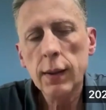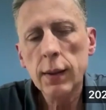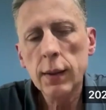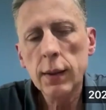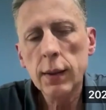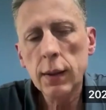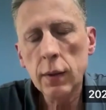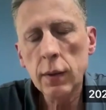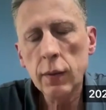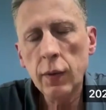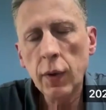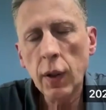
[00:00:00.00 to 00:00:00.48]

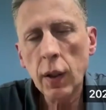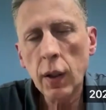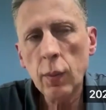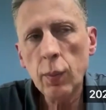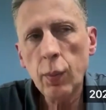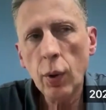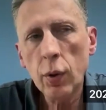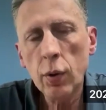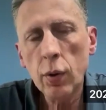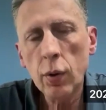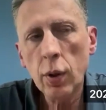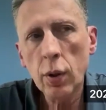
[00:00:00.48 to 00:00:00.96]
This is very
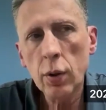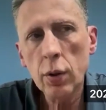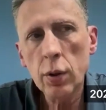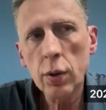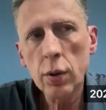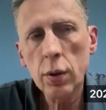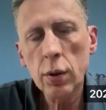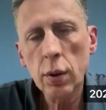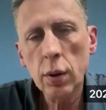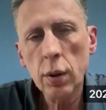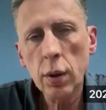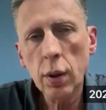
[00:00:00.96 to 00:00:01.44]
important,
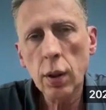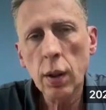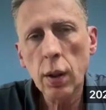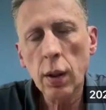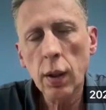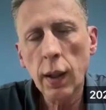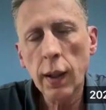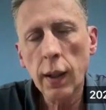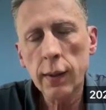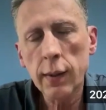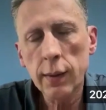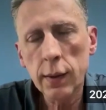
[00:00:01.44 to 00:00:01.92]

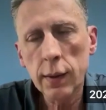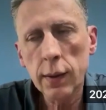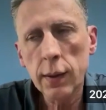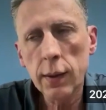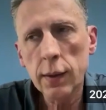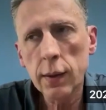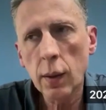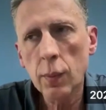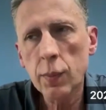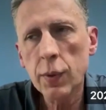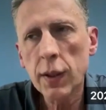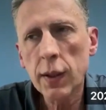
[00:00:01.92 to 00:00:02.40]
and this
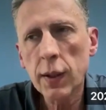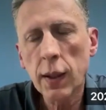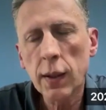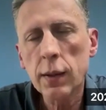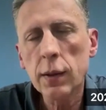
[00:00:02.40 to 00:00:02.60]
is something